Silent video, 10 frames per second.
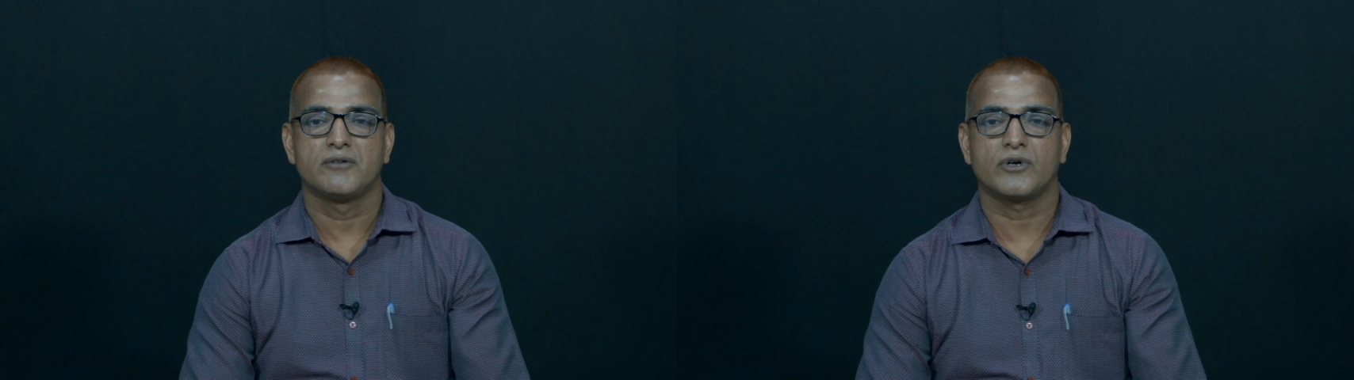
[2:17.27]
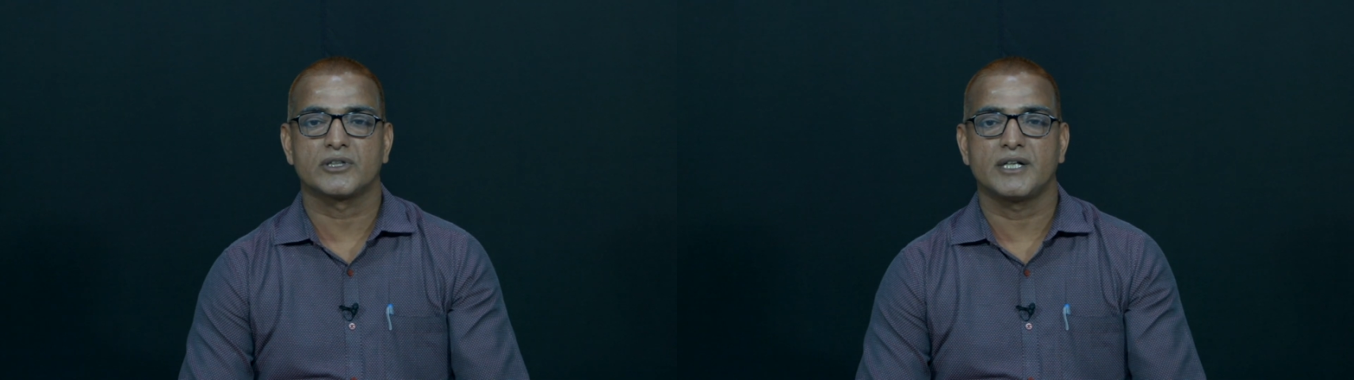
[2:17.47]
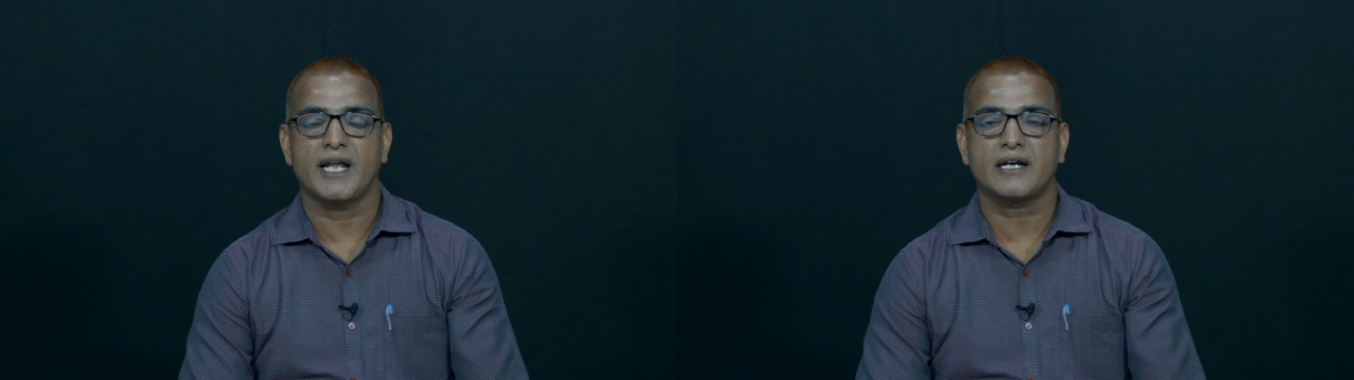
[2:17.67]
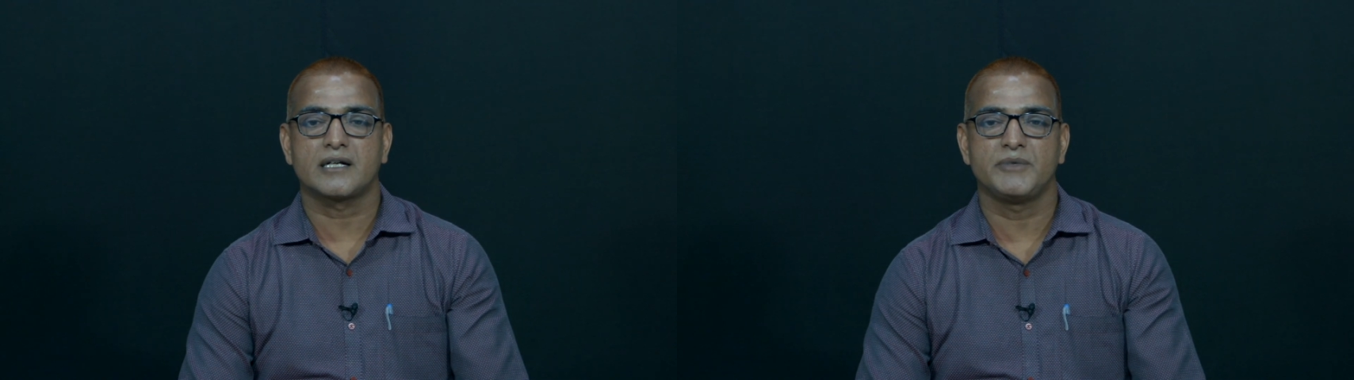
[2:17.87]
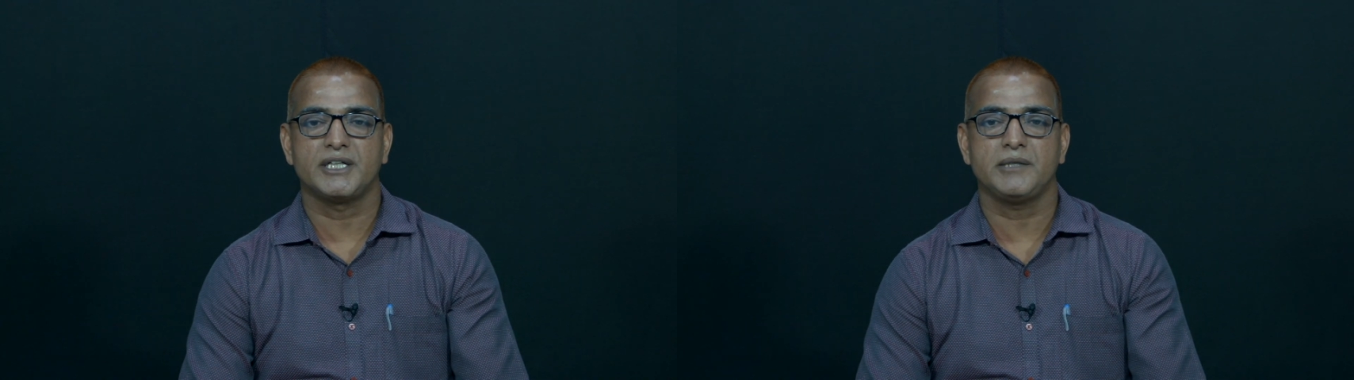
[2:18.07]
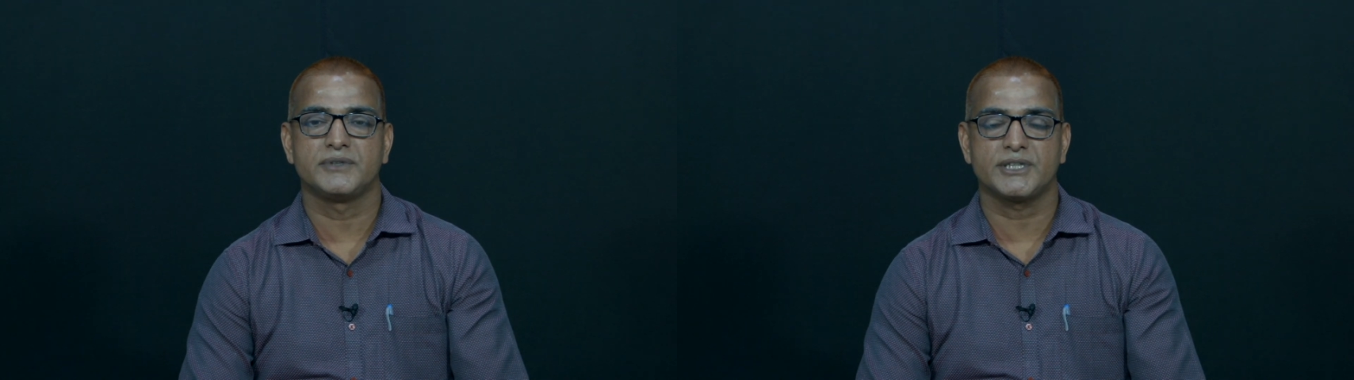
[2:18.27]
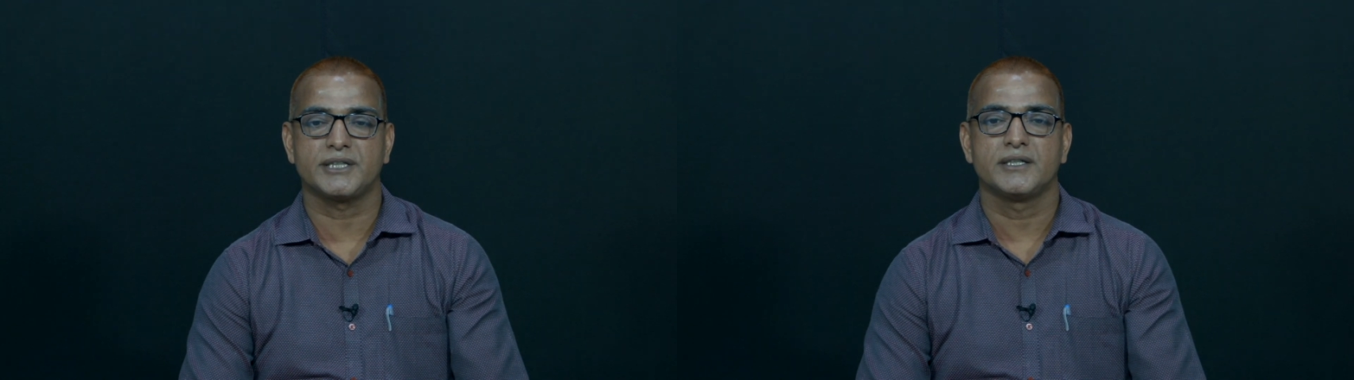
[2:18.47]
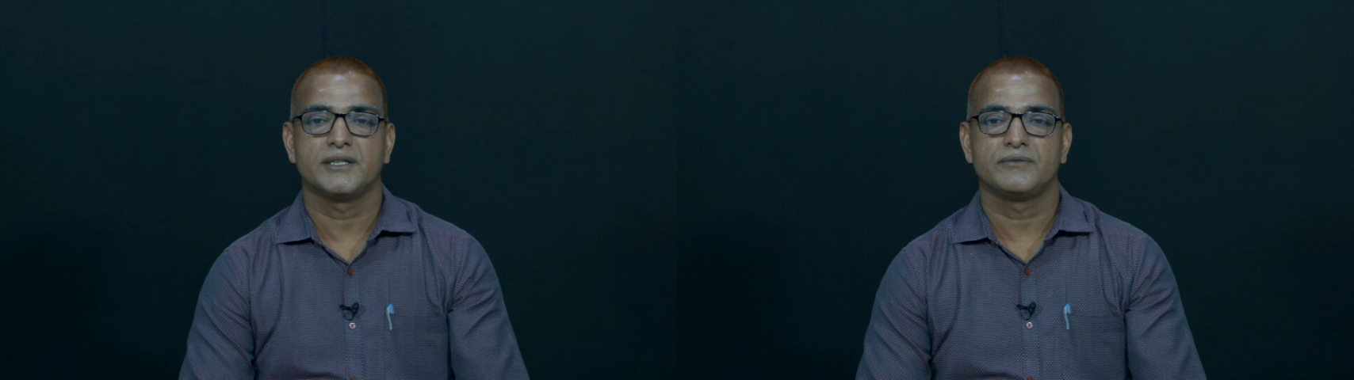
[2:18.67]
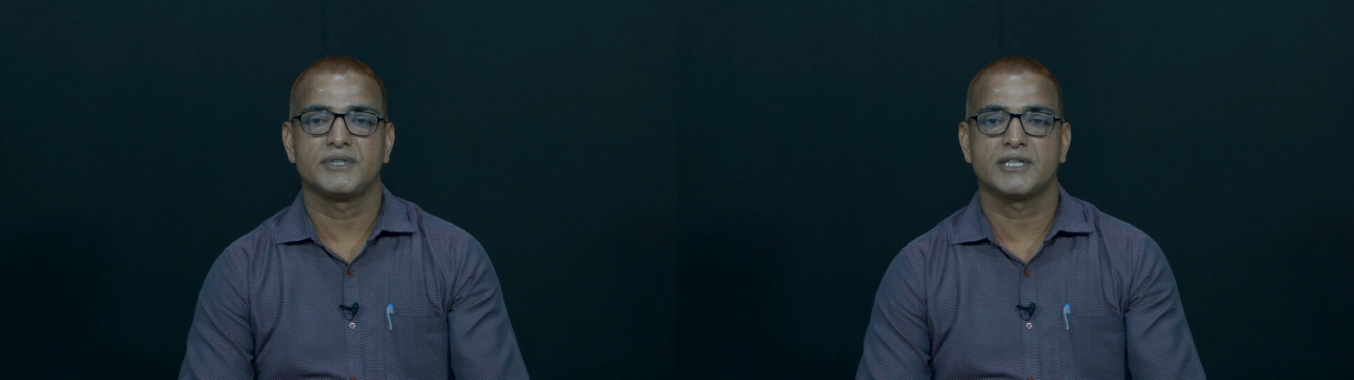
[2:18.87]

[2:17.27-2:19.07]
for the NAC committee visit which